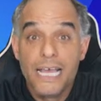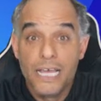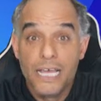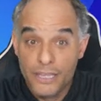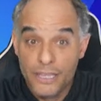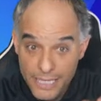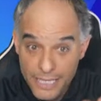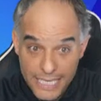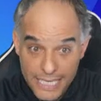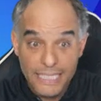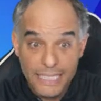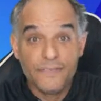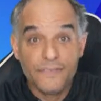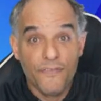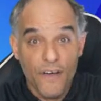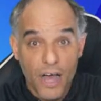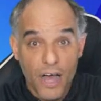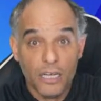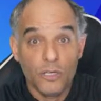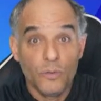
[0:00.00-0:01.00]
these
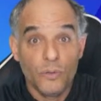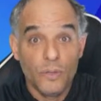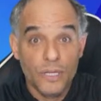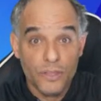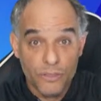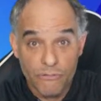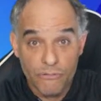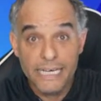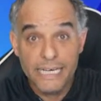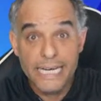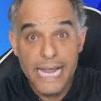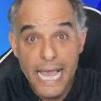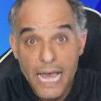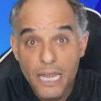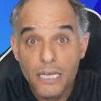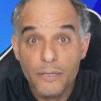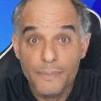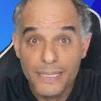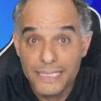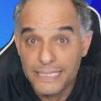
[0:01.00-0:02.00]
following three
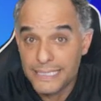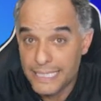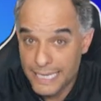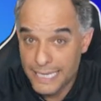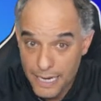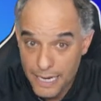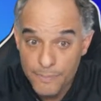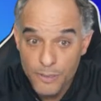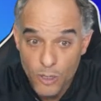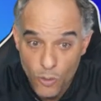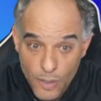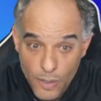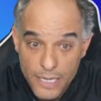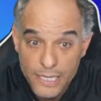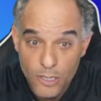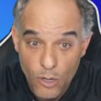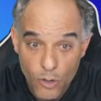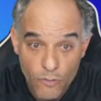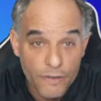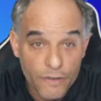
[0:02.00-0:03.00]
elements that I'm going
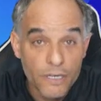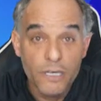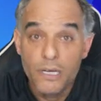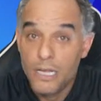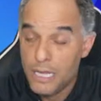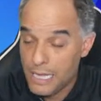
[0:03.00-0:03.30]
over.